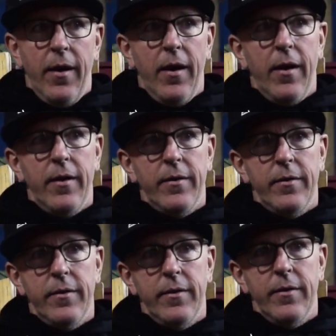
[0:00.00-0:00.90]

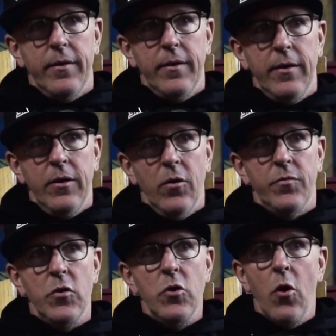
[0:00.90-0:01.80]

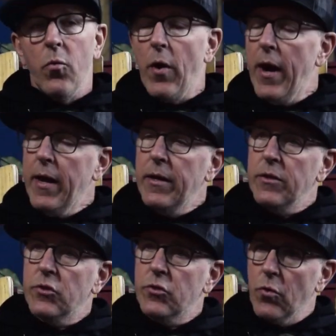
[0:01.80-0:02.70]
if you know Ray
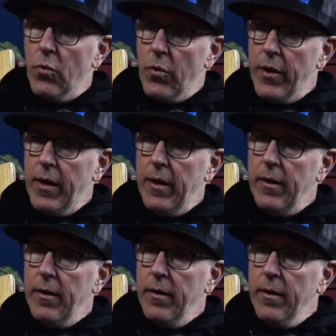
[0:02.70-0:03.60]
and his
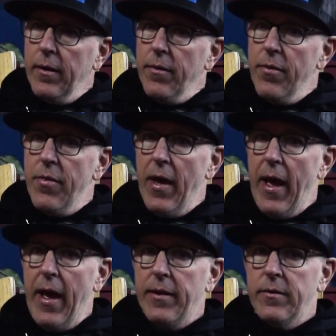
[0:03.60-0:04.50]
story,
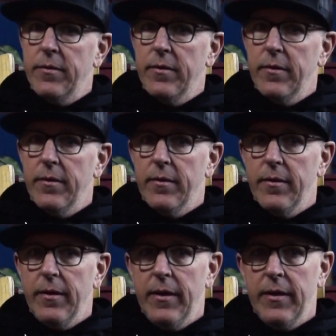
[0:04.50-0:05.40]
that
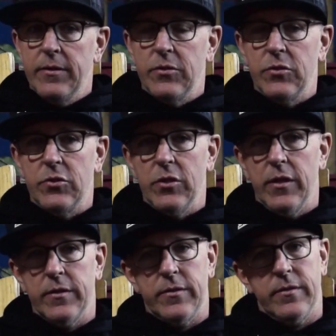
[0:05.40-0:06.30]
it's
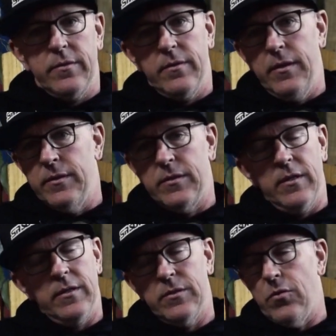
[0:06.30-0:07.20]

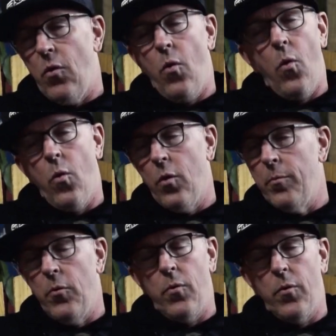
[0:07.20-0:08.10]
a
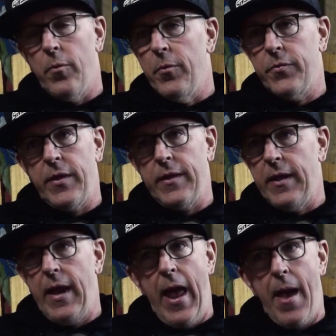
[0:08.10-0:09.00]
horrible, horrible thing
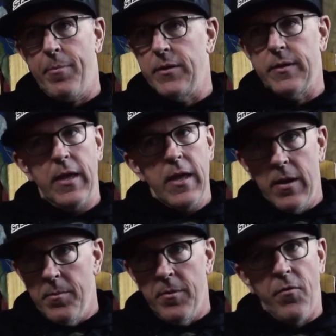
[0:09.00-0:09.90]
that happened to
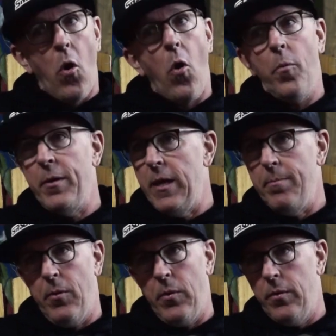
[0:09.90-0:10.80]
him, of all
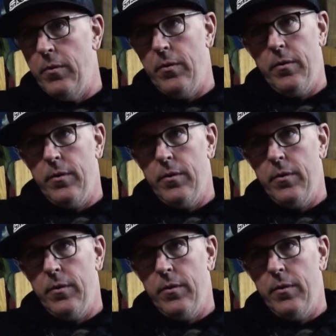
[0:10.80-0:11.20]
people,